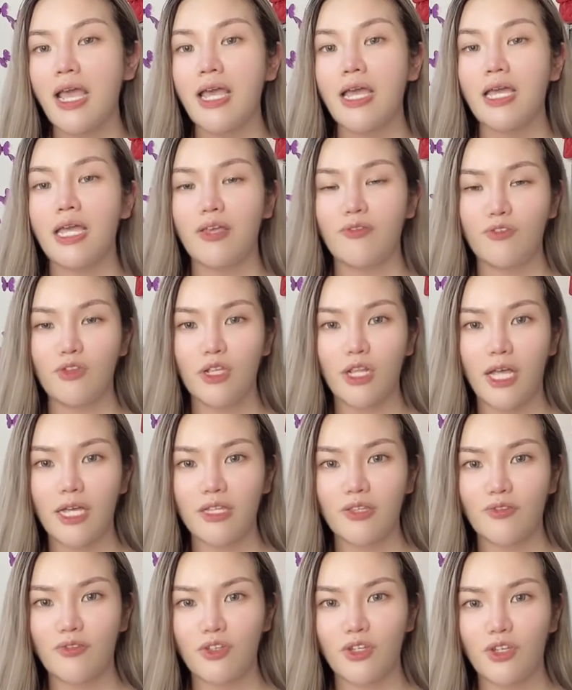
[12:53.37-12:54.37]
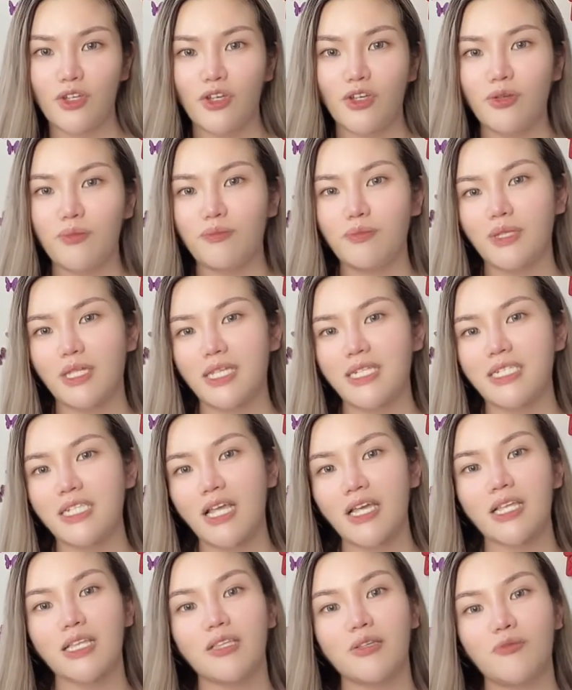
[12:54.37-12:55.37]
If you liked the video, please
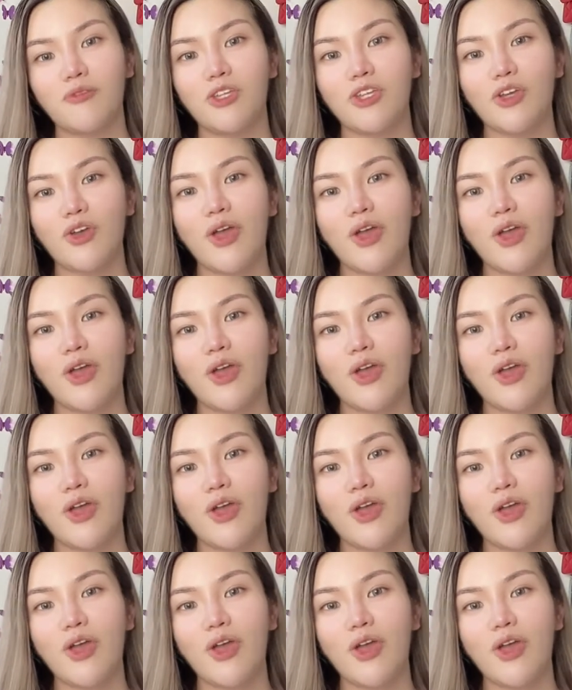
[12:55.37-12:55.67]
like the video,